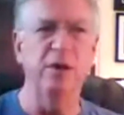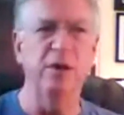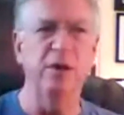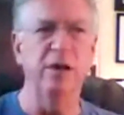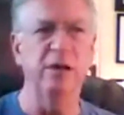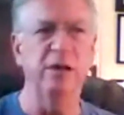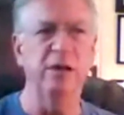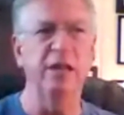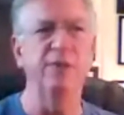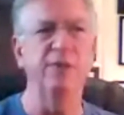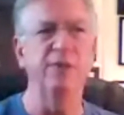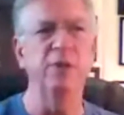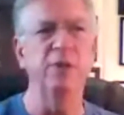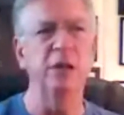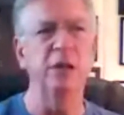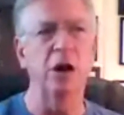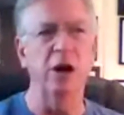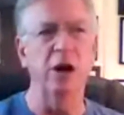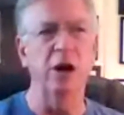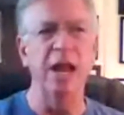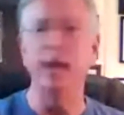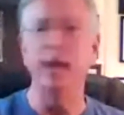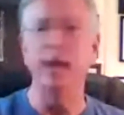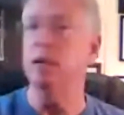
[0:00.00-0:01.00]
We've
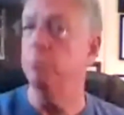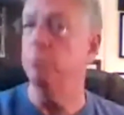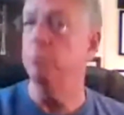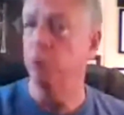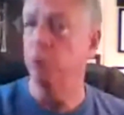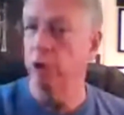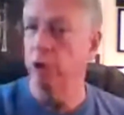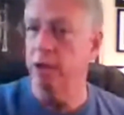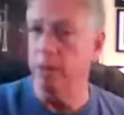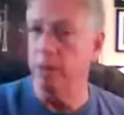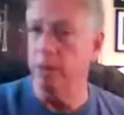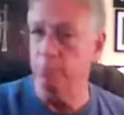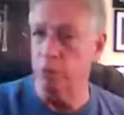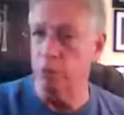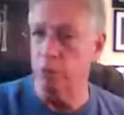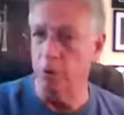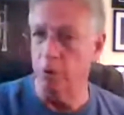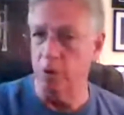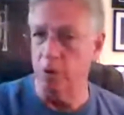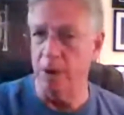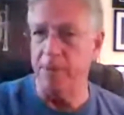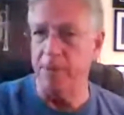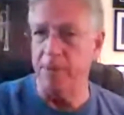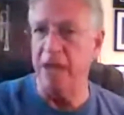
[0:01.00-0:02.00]
given our
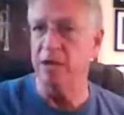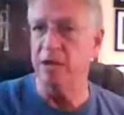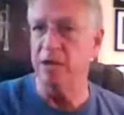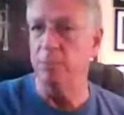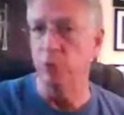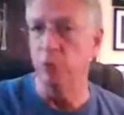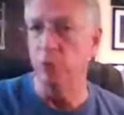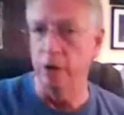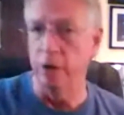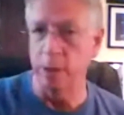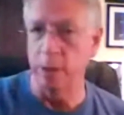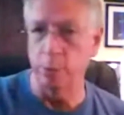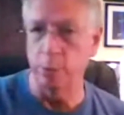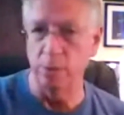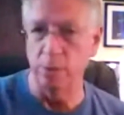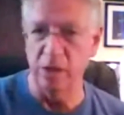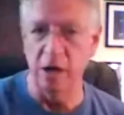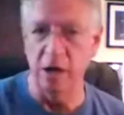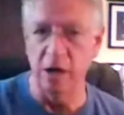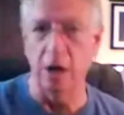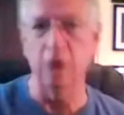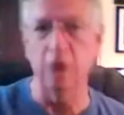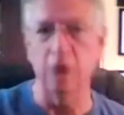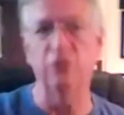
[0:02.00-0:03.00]
anti-bullying program,
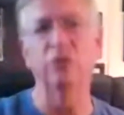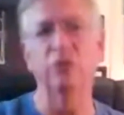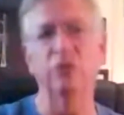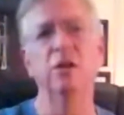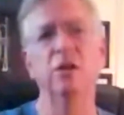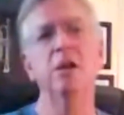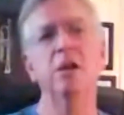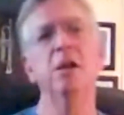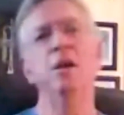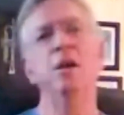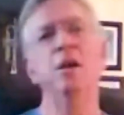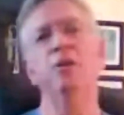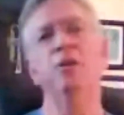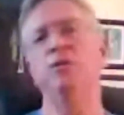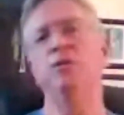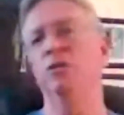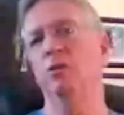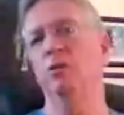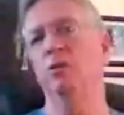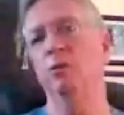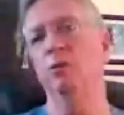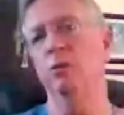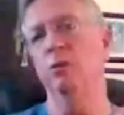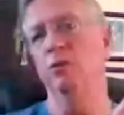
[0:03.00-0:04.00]
Anti-Bullying for the Arts,
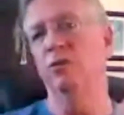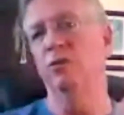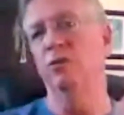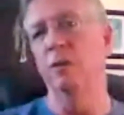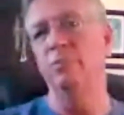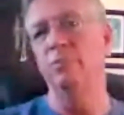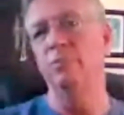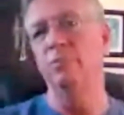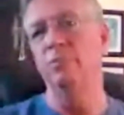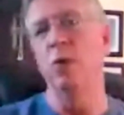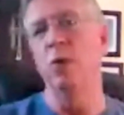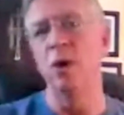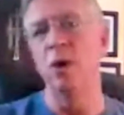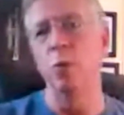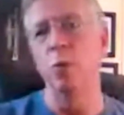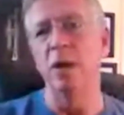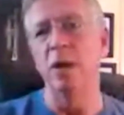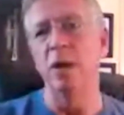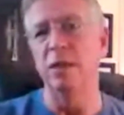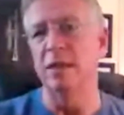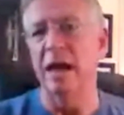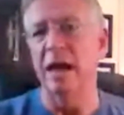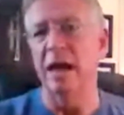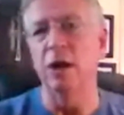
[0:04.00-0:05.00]
to some
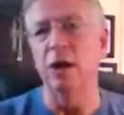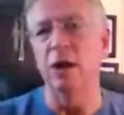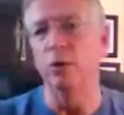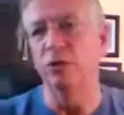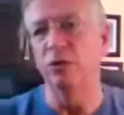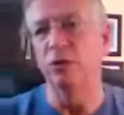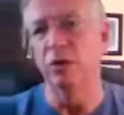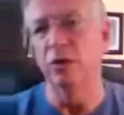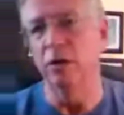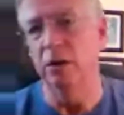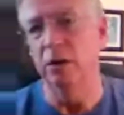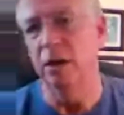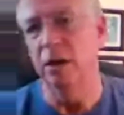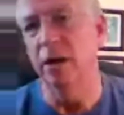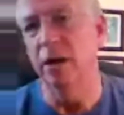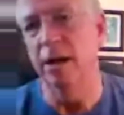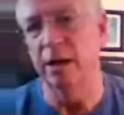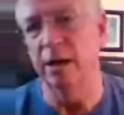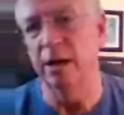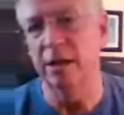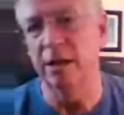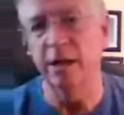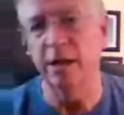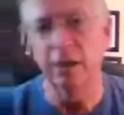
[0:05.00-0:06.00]

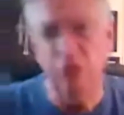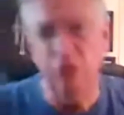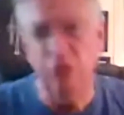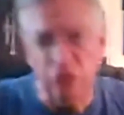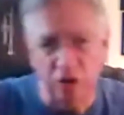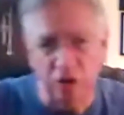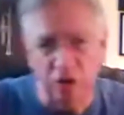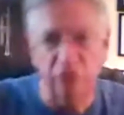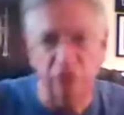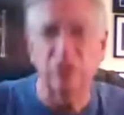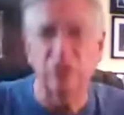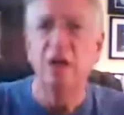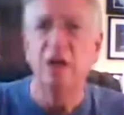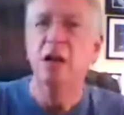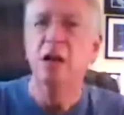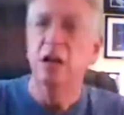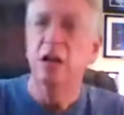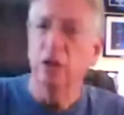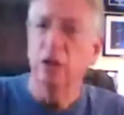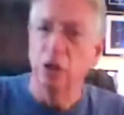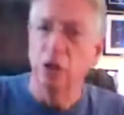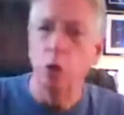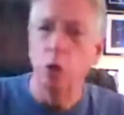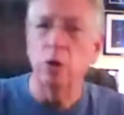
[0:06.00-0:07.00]
21,000 kids just
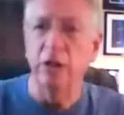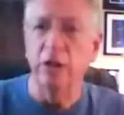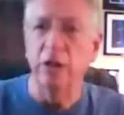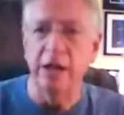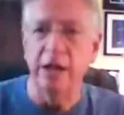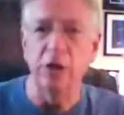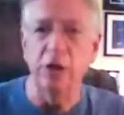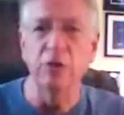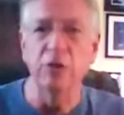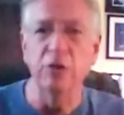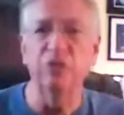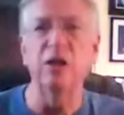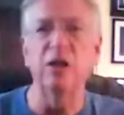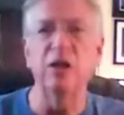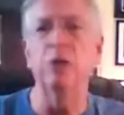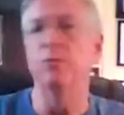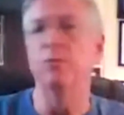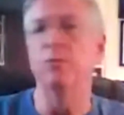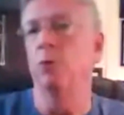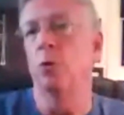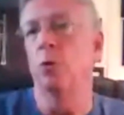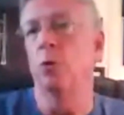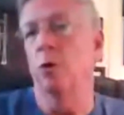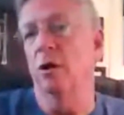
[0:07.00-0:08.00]
locally here in
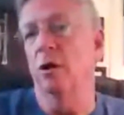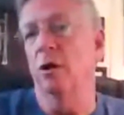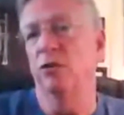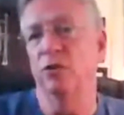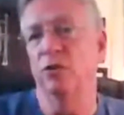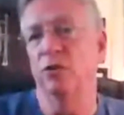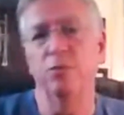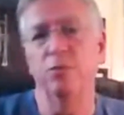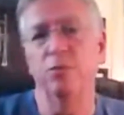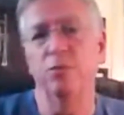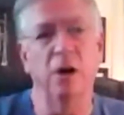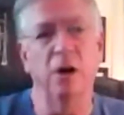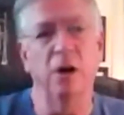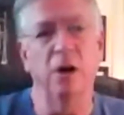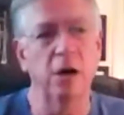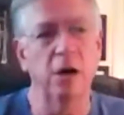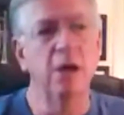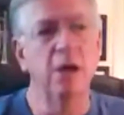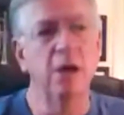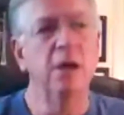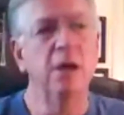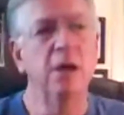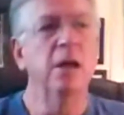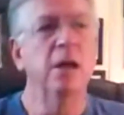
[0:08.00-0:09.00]
South Florida so
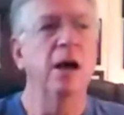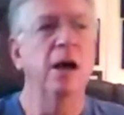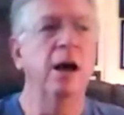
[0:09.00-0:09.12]
far.